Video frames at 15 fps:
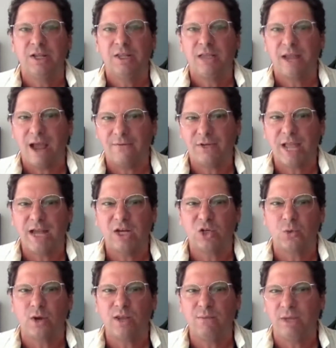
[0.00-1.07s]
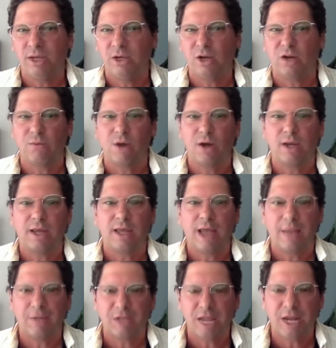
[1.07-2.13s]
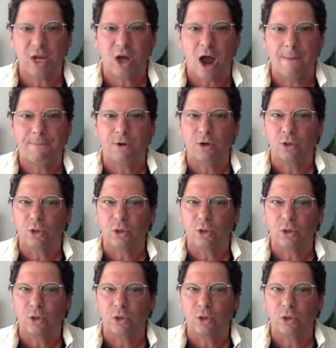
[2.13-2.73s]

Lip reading: that have 10 and $20 million market caps in copper,